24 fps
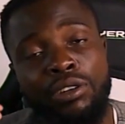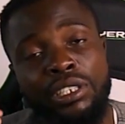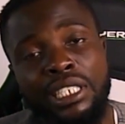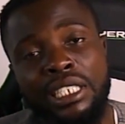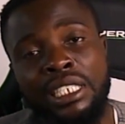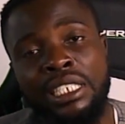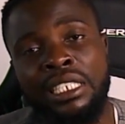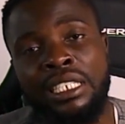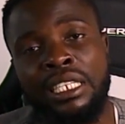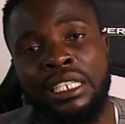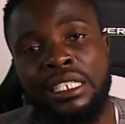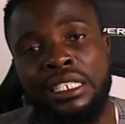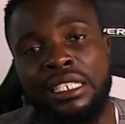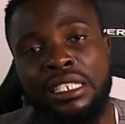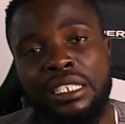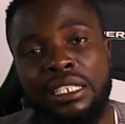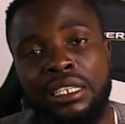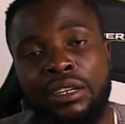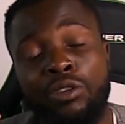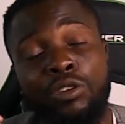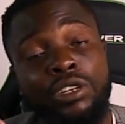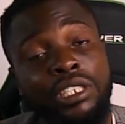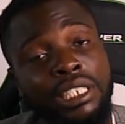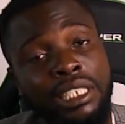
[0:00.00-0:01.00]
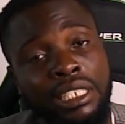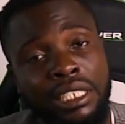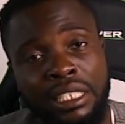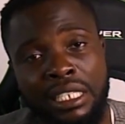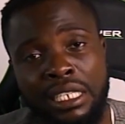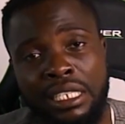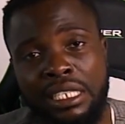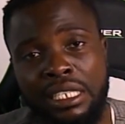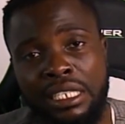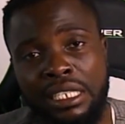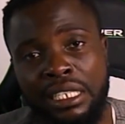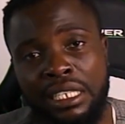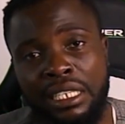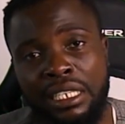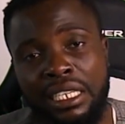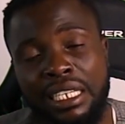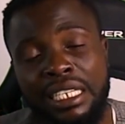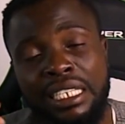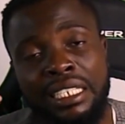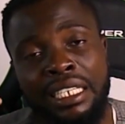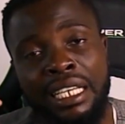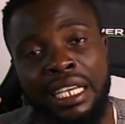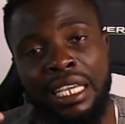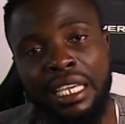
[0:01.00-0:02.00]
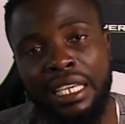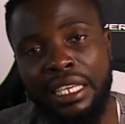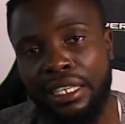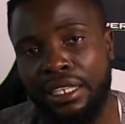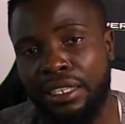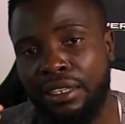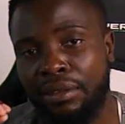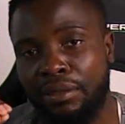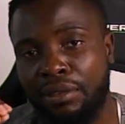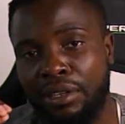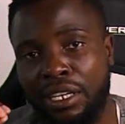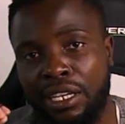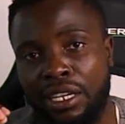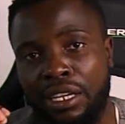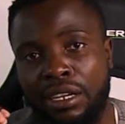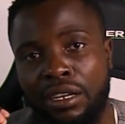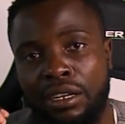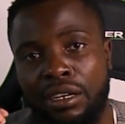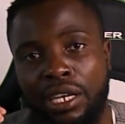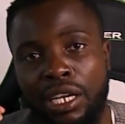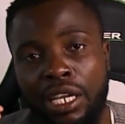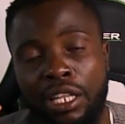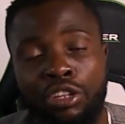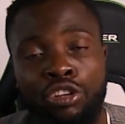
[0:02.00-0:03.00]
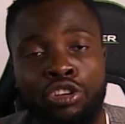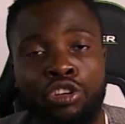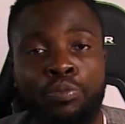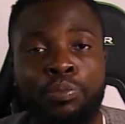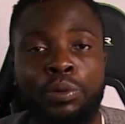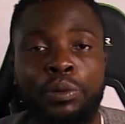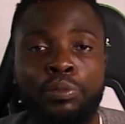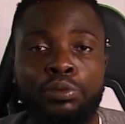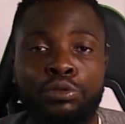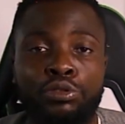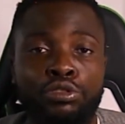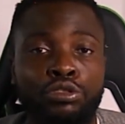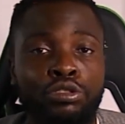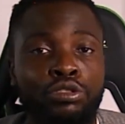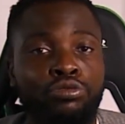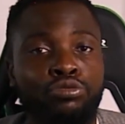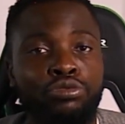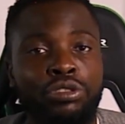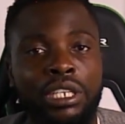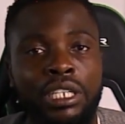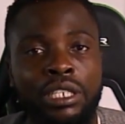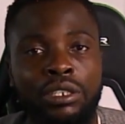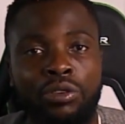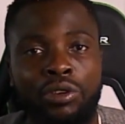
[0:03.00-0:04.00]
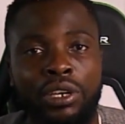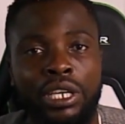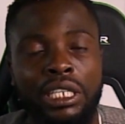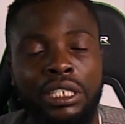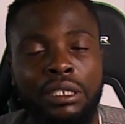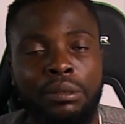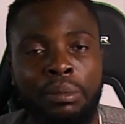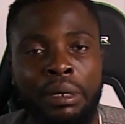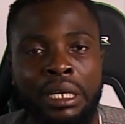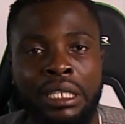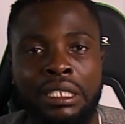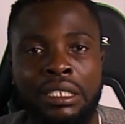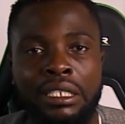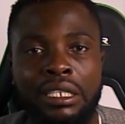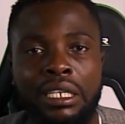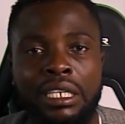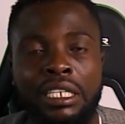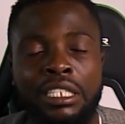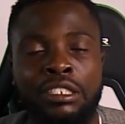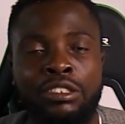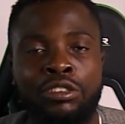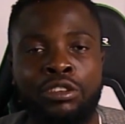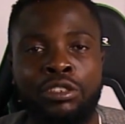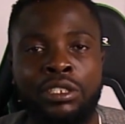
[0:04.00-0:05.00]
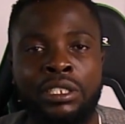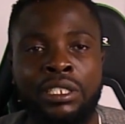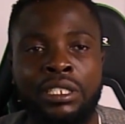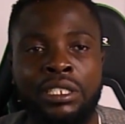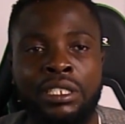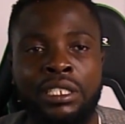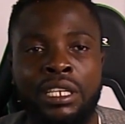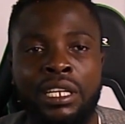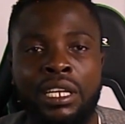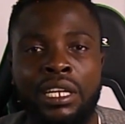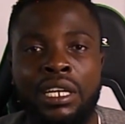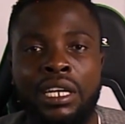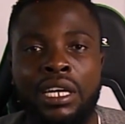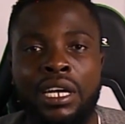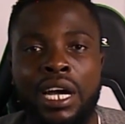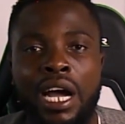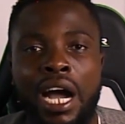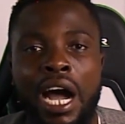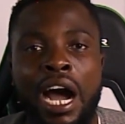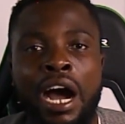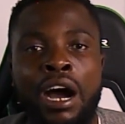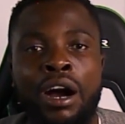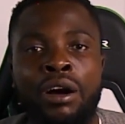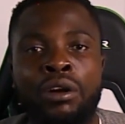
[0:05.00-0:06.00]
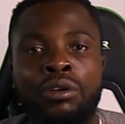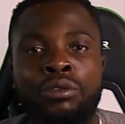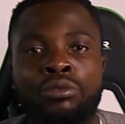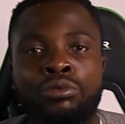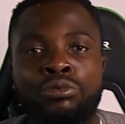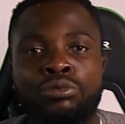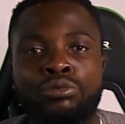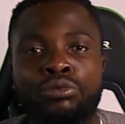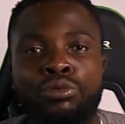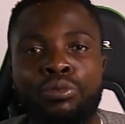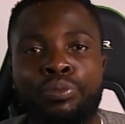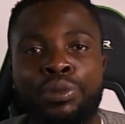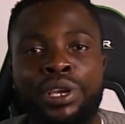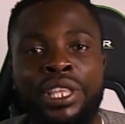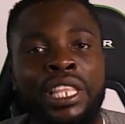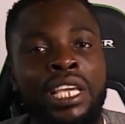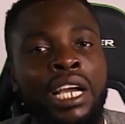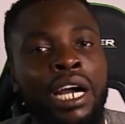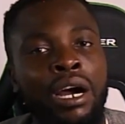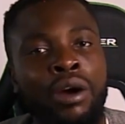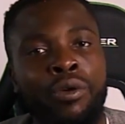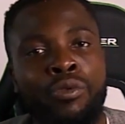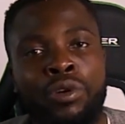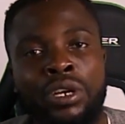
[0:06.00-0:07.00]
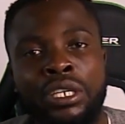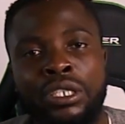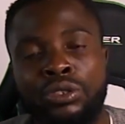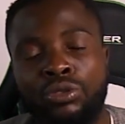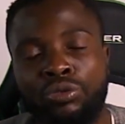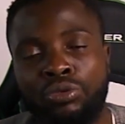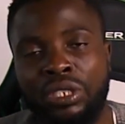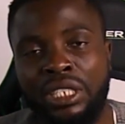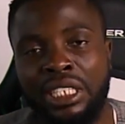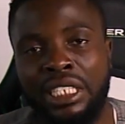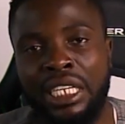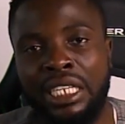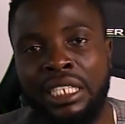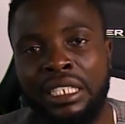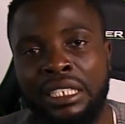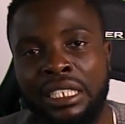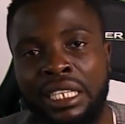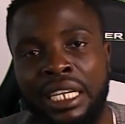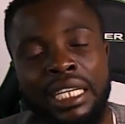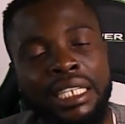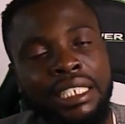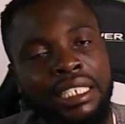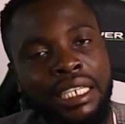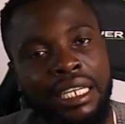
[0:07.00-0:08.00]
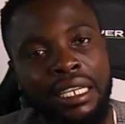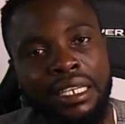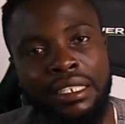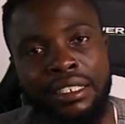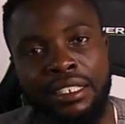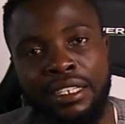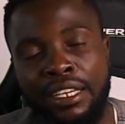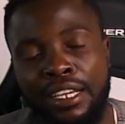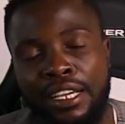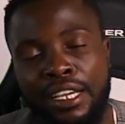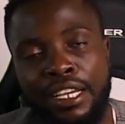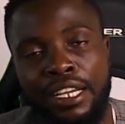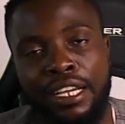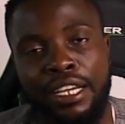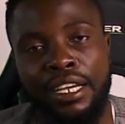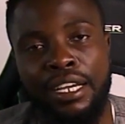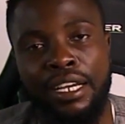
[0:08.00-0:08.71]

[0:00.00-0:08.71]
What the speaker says: The consistency is the key. A lot of people don't really know it, but it's not how many hours you study a day.